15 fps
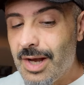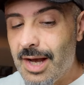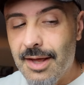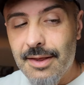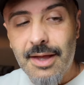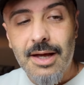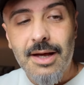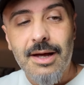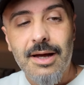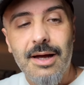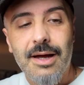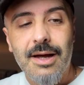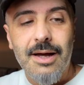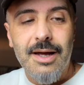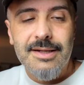I,
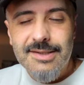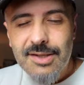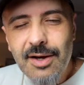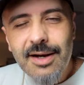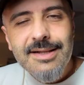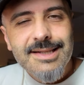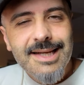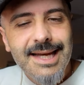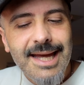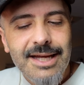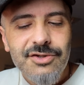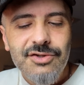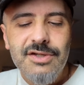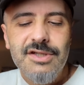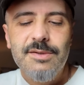it's got its
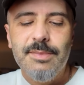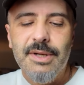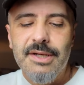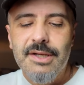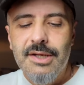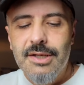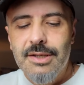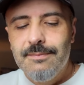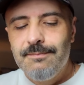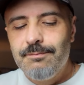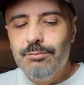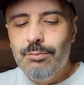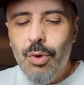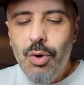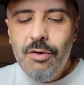occasions, but
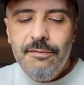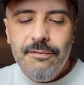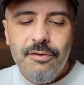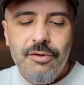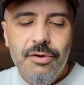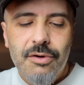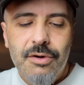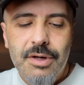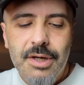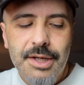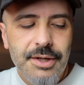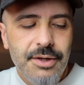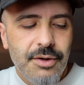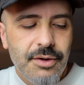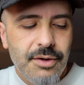more for
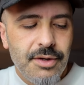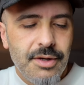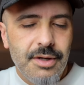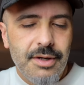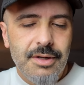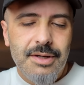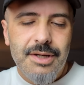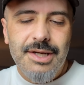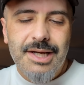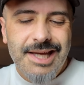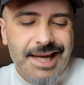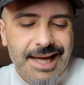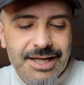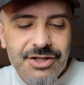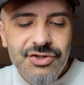an uh, an
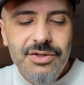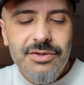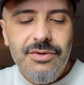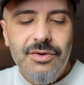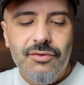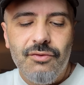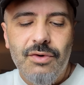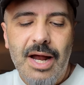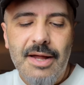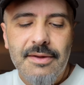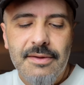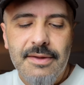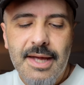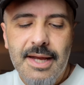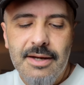occasion
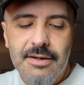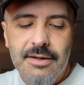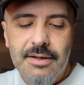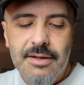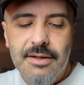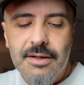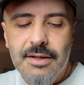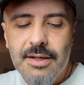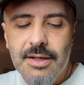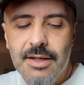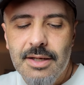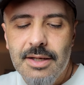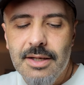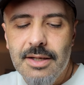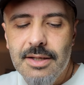rather than uh,
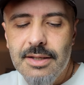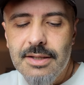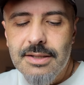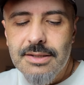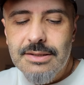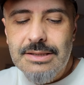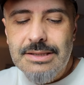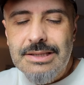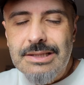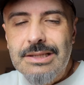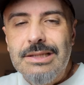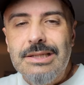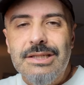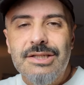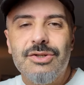uh,
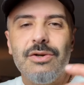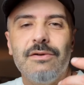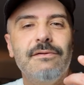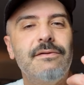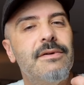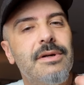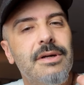a sort of